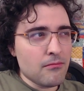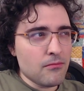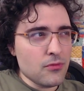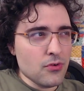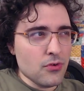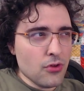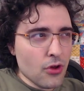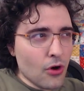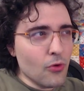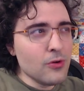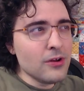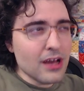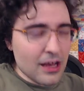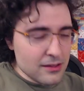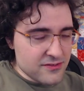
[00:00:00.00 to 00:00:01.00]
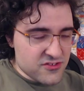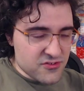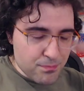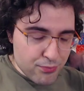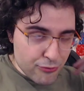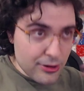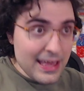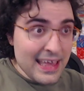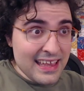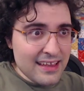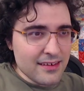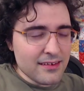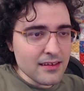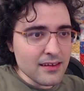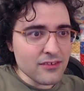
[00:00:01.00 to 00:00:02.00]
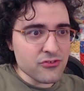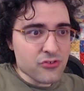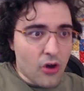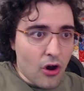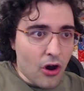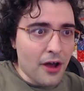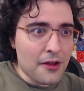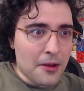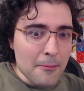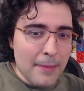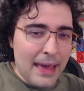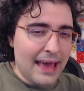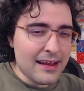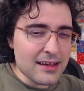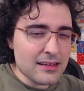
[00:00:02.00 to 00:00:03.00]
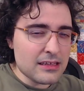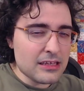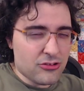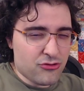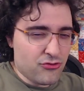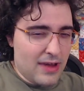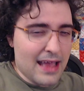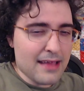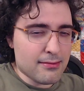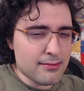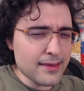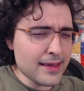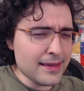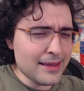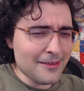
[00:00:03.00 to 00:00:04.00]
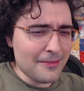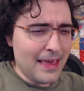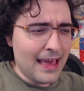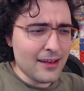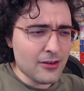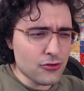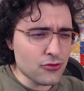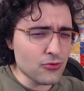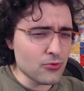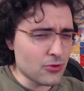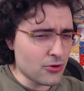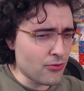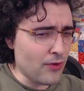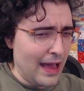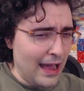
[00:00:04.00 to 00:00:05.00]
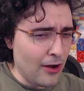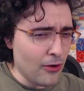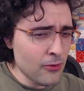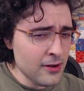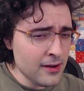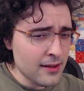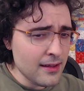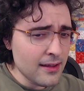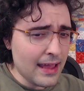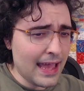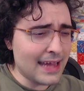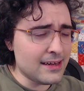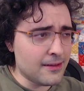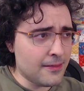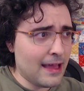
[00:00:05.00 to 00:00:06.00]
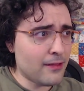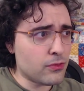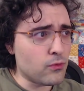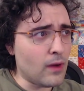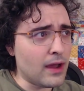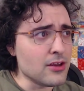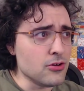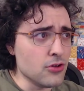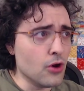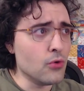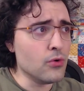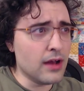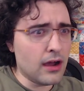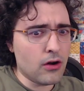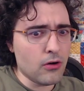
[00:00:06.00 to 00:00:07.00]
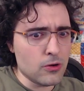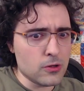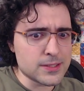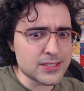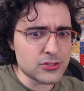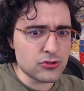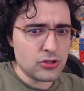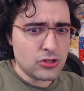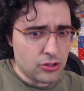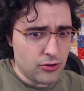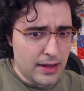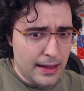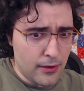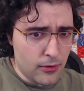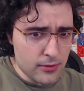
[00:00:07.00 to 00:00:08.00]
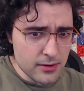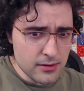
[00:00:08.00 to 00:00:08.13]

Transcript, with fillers: Nona's brain is automatically translating that to crown, and that's why Nona calls her crown.